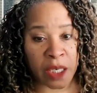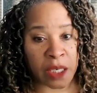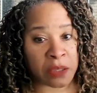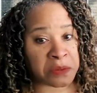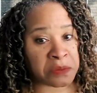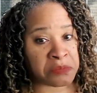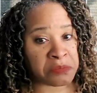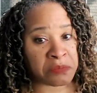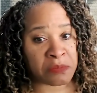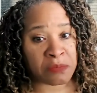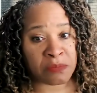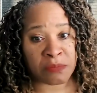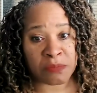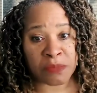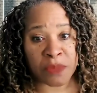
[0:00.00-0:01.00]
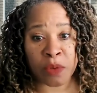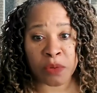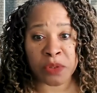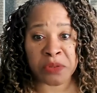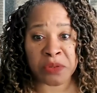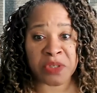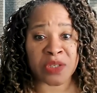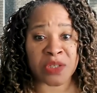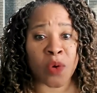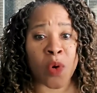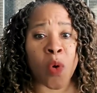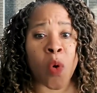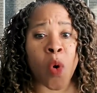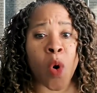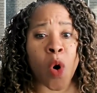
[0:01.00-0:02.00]
He goes, No, you're just
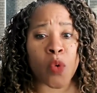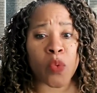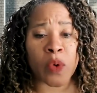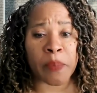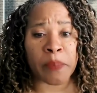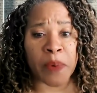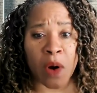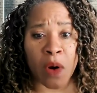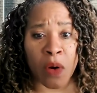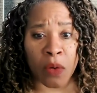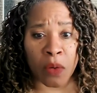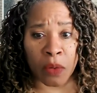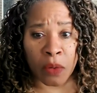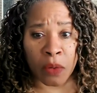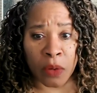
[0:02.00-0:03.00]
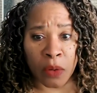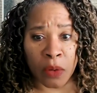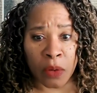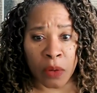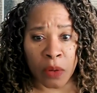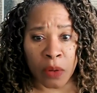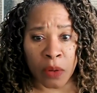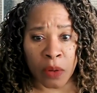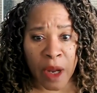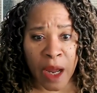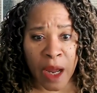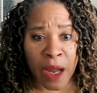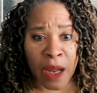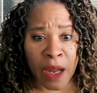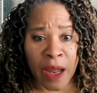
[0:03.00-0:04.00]
horrible
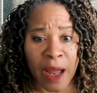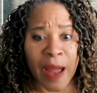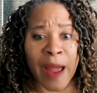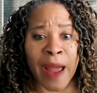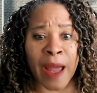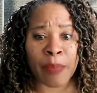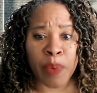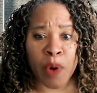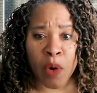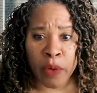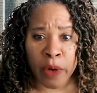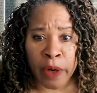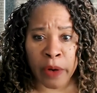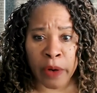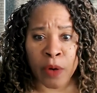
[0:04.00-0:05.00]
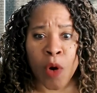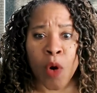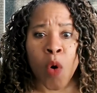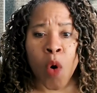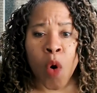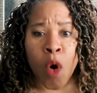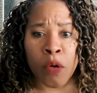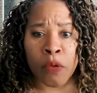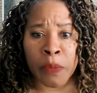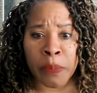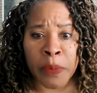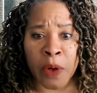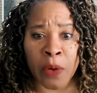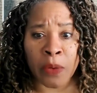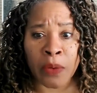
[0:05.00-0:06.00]
at poker.
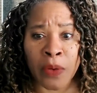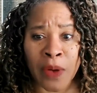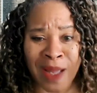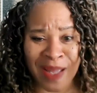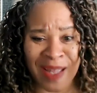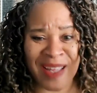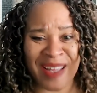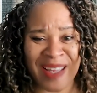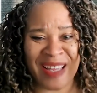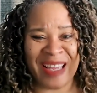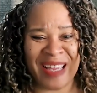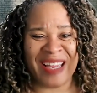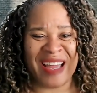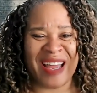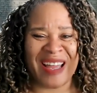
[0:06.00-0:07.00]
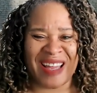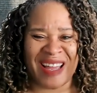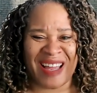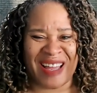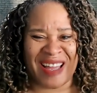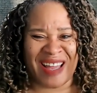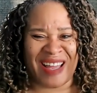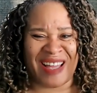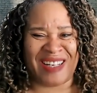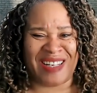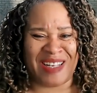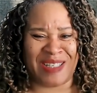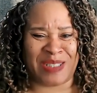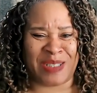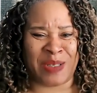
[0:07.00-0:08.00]
Horrible.
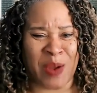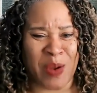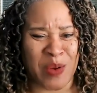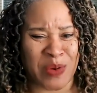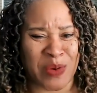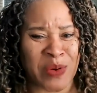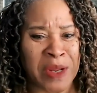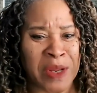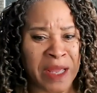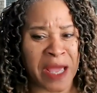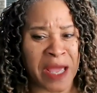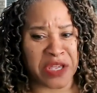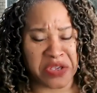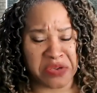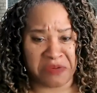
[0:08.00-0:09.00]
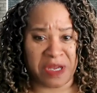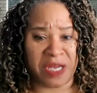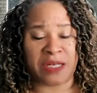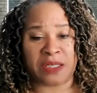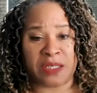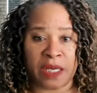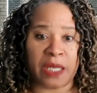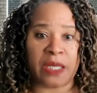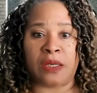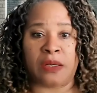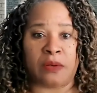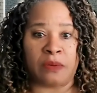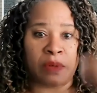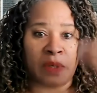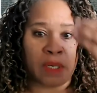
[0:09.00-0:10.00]
I told her, "And you
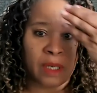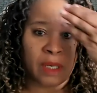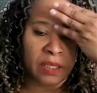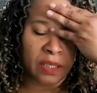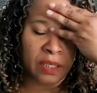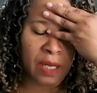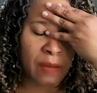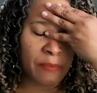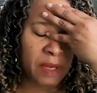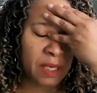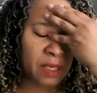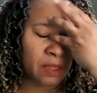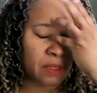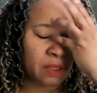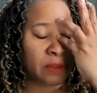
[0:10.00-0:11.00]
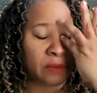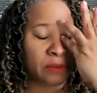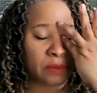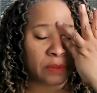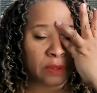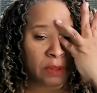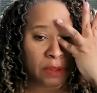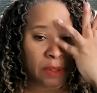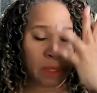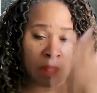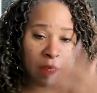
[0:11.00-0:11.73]
continue to come in and lose.